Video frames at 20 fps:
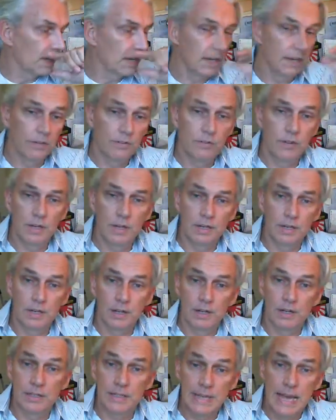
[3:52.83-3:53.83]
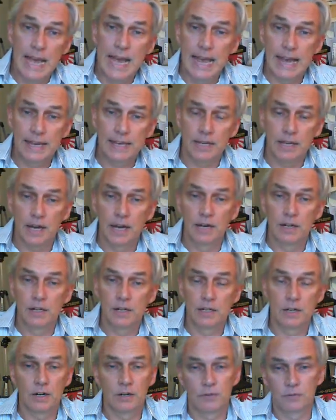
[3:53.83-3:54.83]
in in uh, DAK, I,
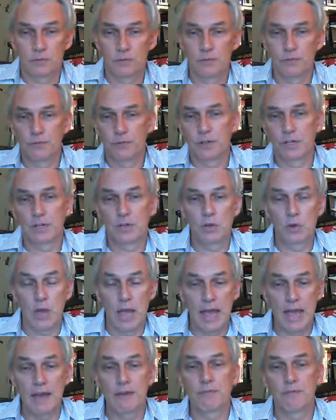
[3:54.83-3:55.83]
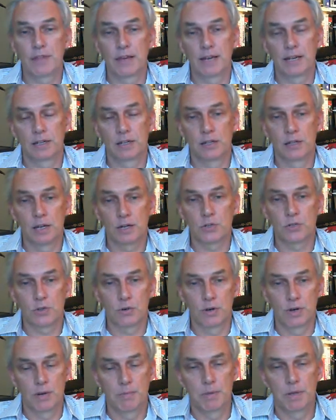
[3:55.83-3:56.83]
I, don't feel like you have that
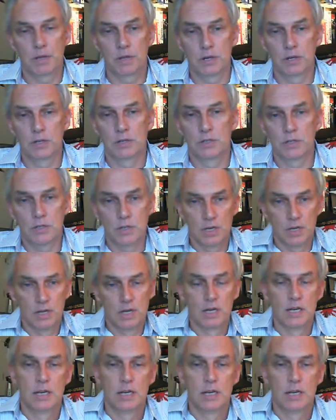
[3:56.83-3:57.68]
luxury because.